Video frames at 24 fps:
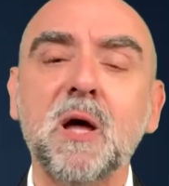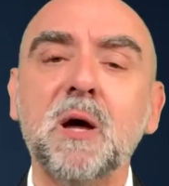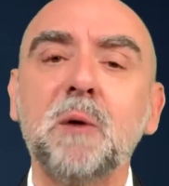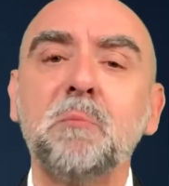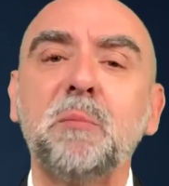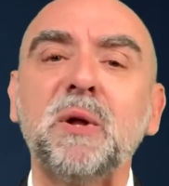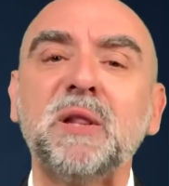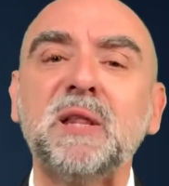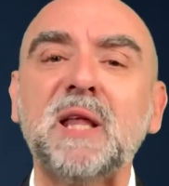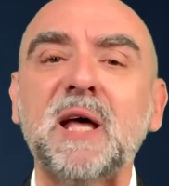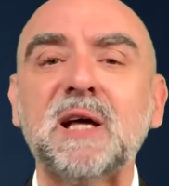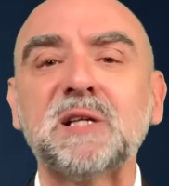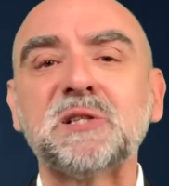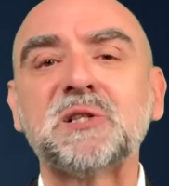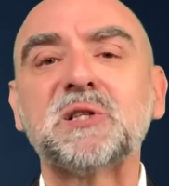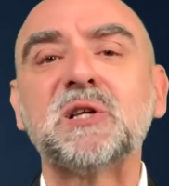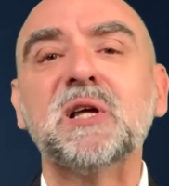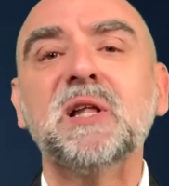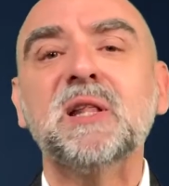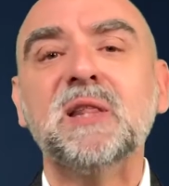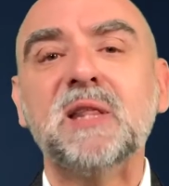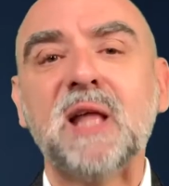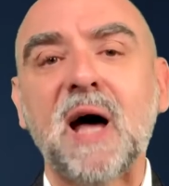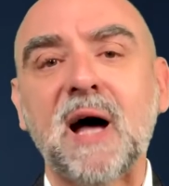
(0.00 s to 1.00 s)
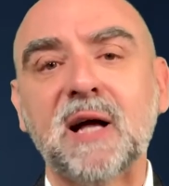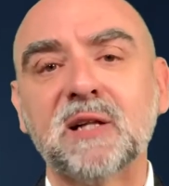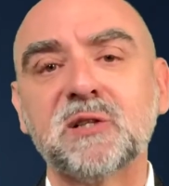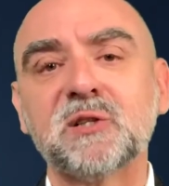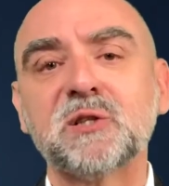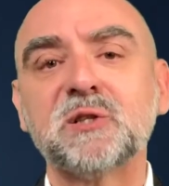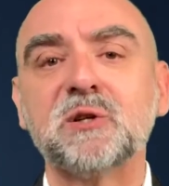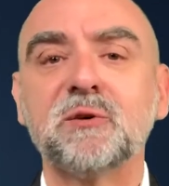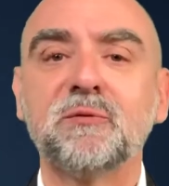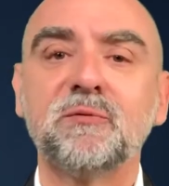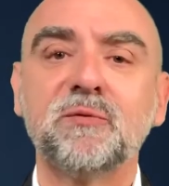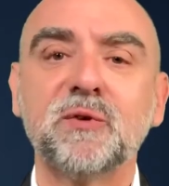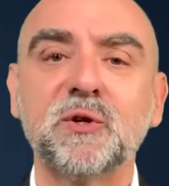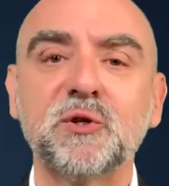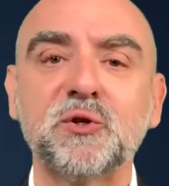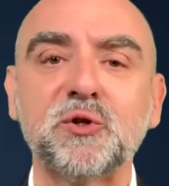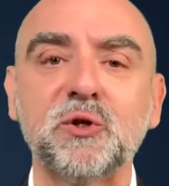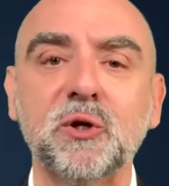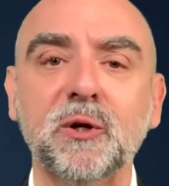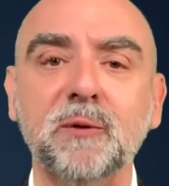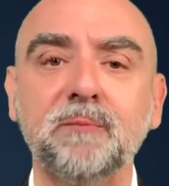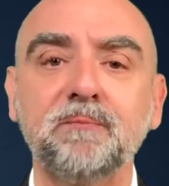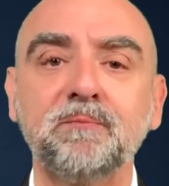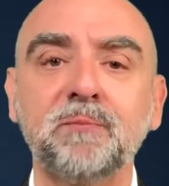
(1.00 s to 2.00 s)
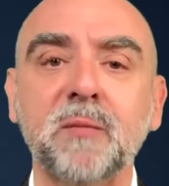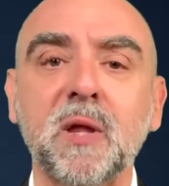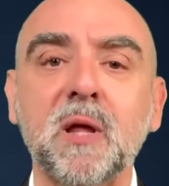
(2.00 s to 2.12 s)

But that's not sufficient,